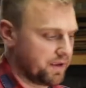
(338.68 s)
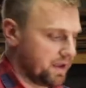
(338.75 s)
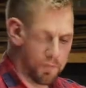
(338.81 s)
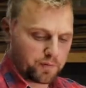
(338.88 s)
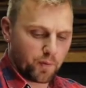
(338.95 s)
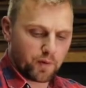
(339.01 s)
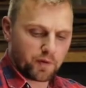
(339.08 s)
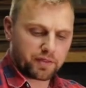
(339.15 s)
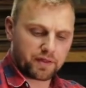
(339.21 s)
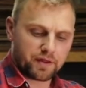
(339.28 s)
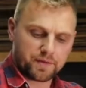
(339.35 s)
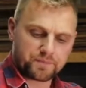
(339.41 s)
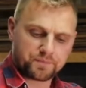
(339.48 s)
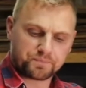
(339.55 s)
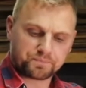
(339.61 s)
Fourth,
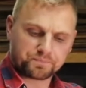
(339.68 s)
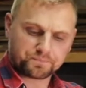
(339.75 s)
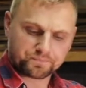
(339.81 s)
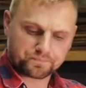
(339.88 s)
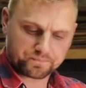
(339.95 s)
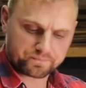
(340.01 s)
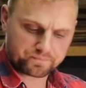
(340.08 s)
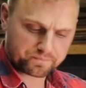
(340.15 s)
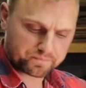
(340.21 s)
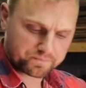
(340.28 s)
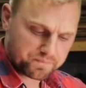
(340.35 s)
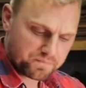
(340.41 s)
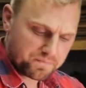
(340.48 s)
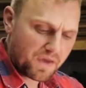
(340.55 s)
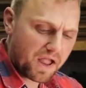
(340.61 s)

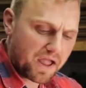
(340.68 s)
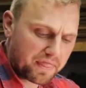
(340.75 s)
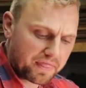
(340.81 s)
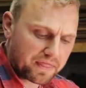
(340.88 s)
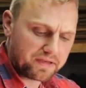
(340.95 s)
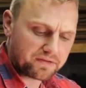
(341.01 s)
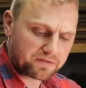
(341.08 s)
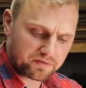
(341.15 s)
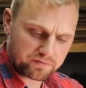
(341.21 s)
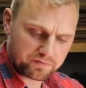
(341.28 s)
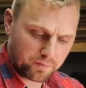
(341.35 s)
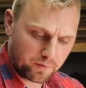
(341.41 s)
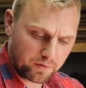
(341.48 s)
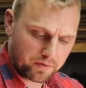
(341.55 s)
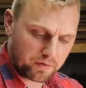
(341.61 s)
and these are
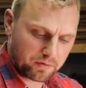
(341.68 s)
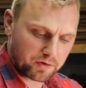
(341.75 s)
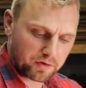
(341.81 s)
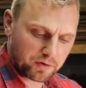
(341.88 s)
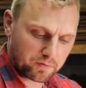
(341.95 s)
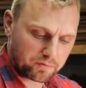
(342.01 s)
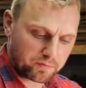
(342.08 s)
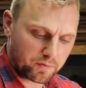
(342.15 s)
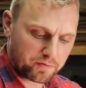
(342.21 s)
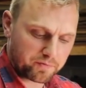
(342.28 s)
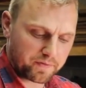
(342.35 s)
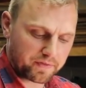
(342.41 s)
fourth, and we're going to go fourth,